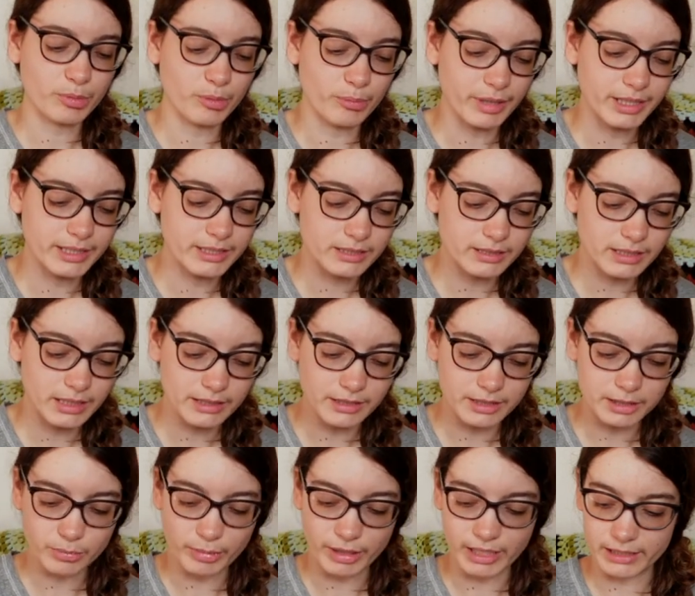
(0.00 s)
but my
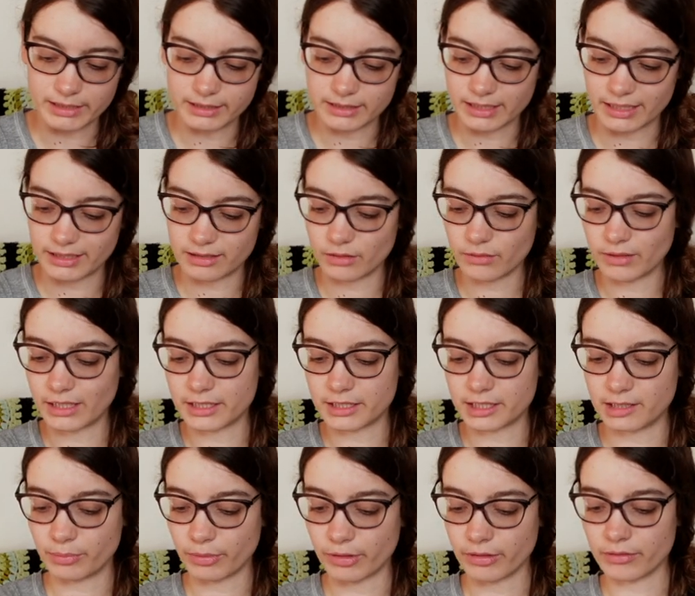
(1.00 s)
stainless pans I don't
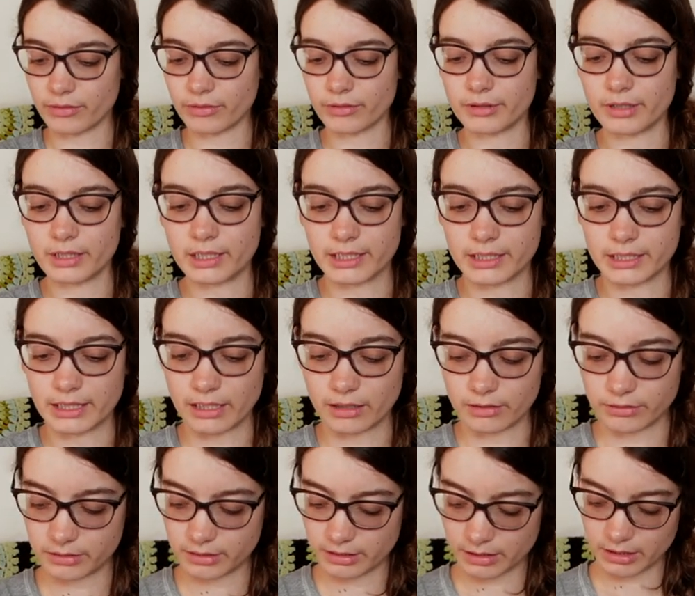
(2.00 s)
actually bother oiling
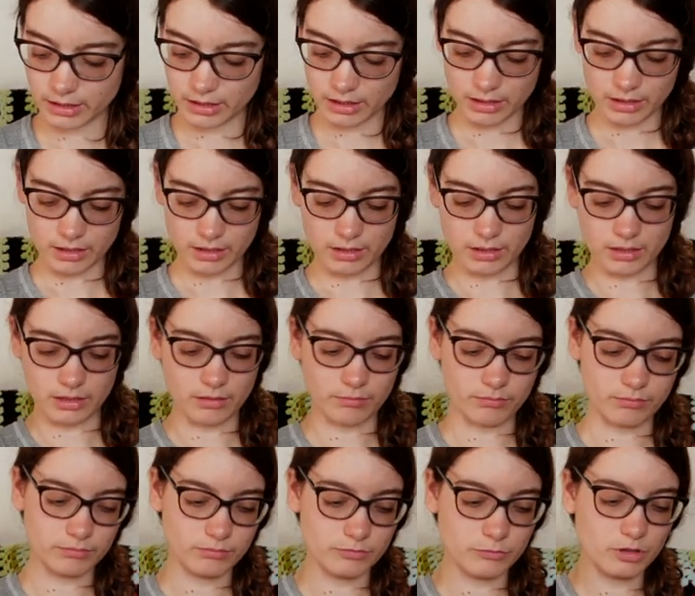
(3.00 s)
now,
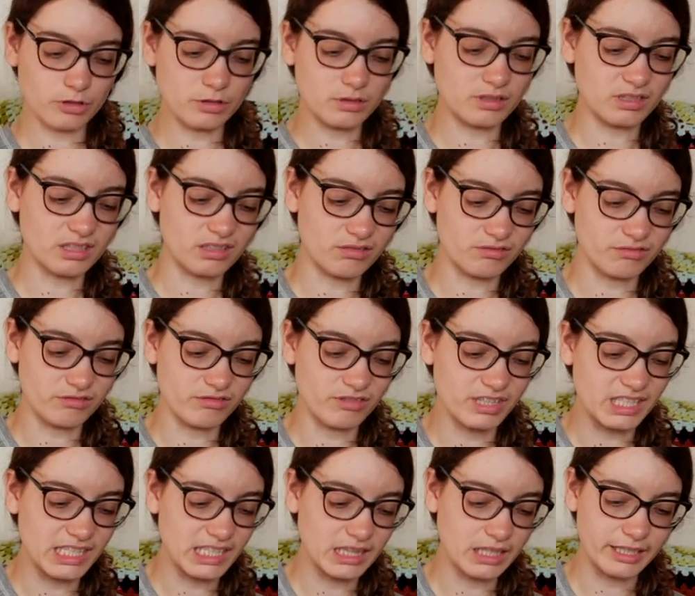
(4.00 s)
um, just because I don't
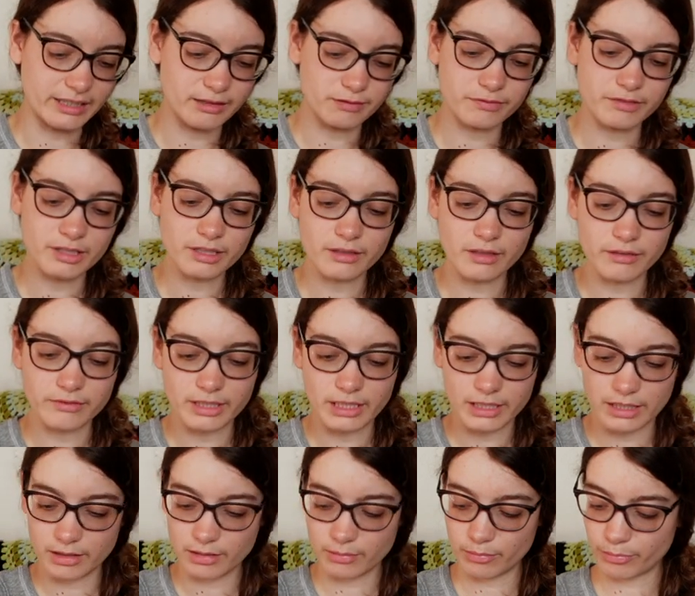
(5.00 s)
really like the feel of
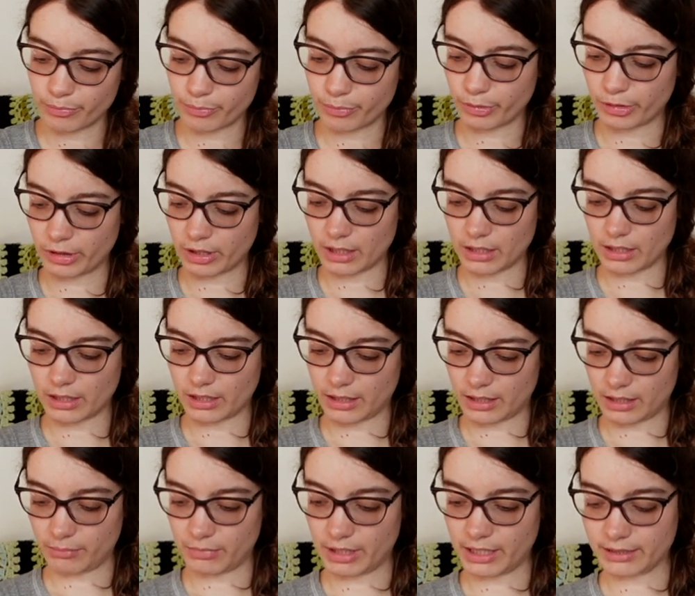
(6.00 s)
it. But
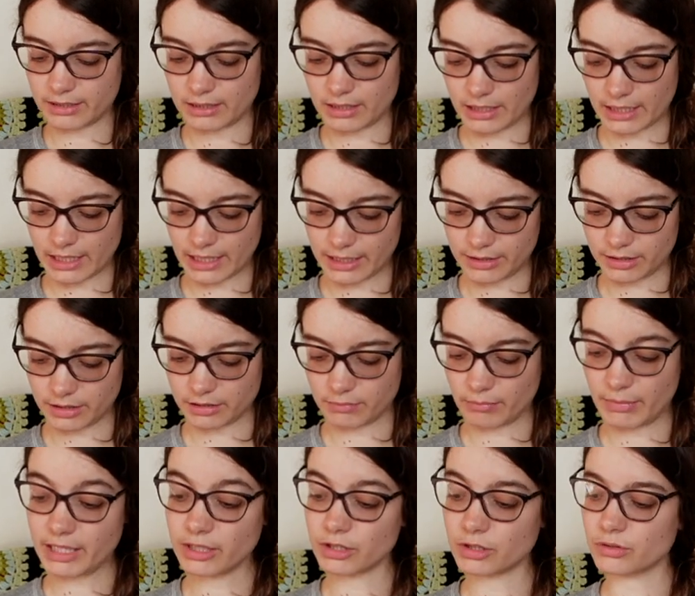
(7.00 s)
it means that I just
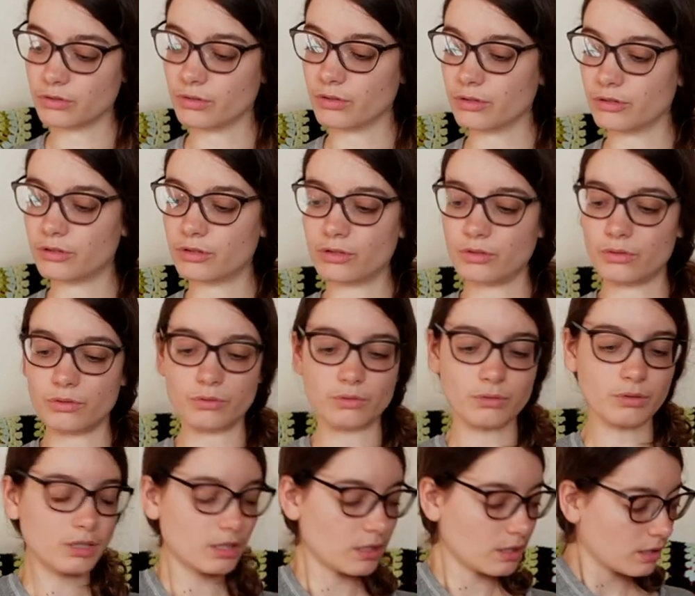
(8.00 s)
make sure
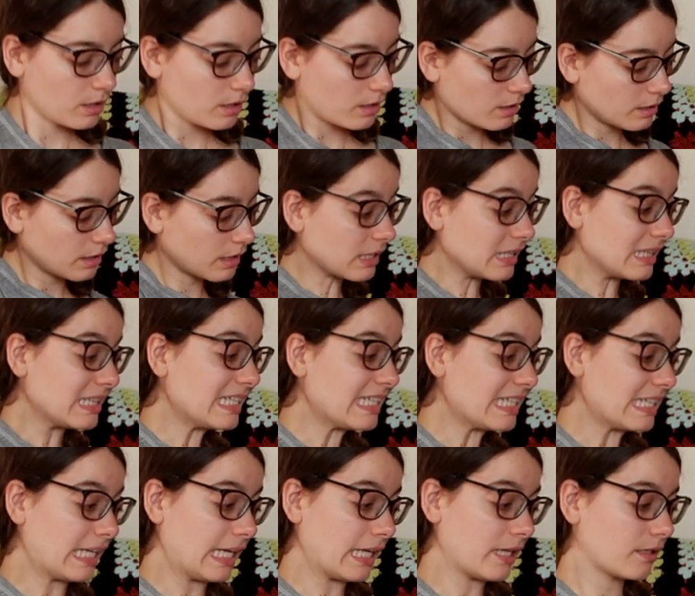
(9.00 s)
to
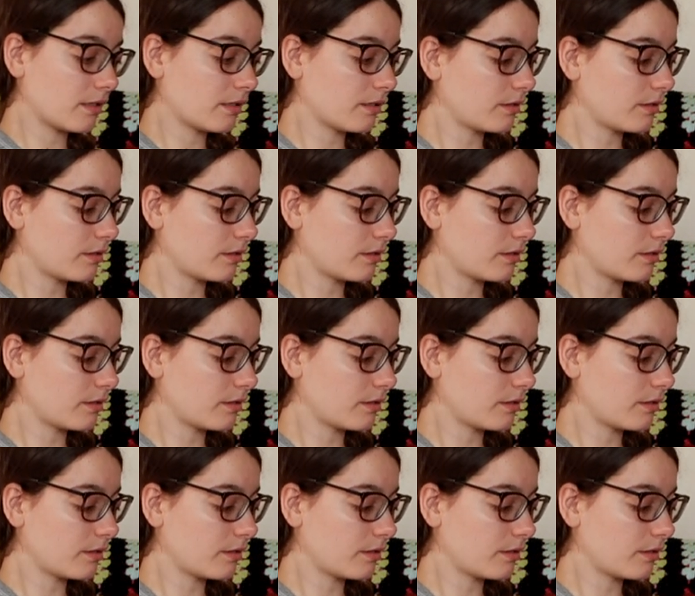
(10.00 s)
clean it